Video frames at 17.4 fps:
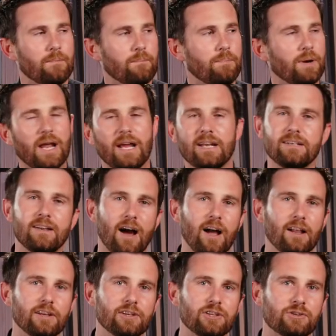But
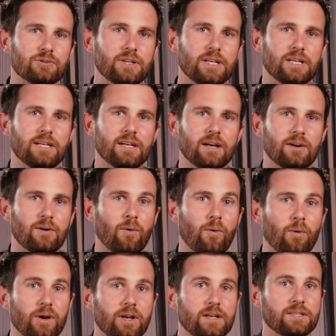idolatry,
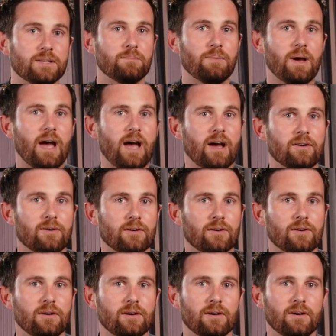according to
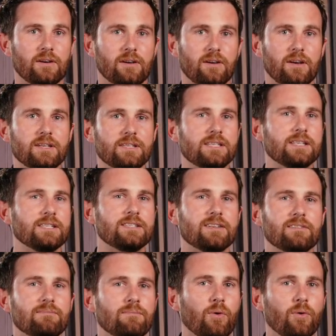Packer, consists
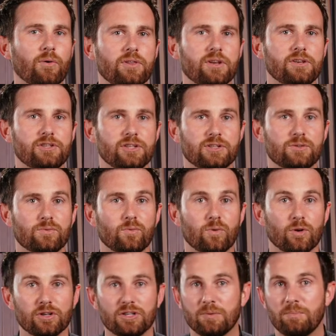of more than just
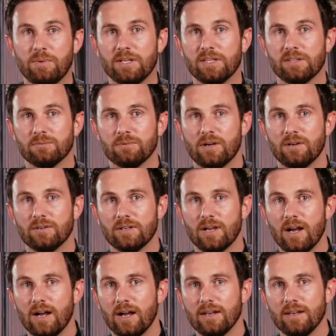worshiping the wrong
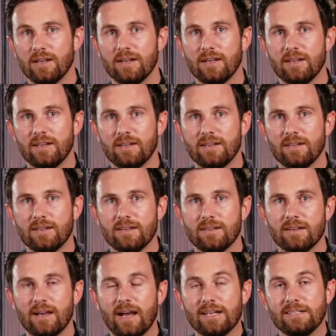God.
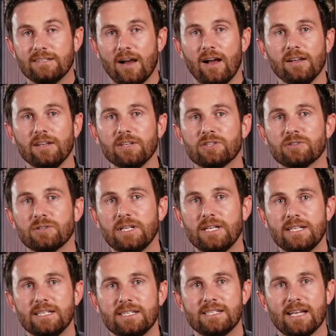Idolatry,
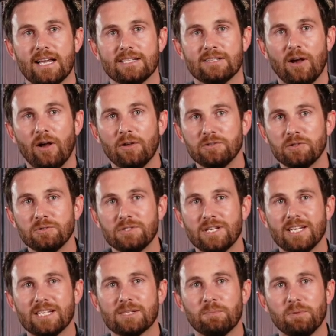he says, also
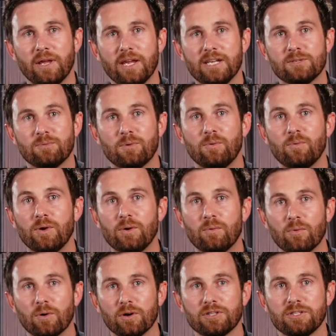takes place when we
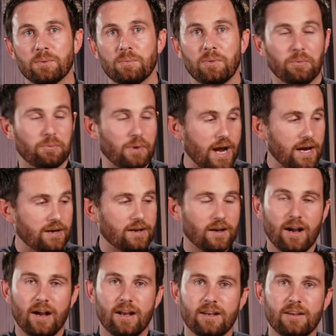worship the right
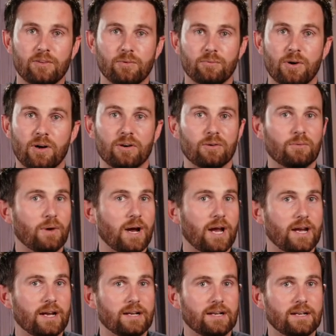God in the wrong
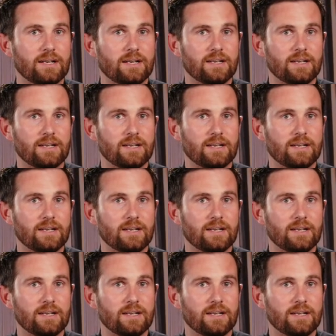way.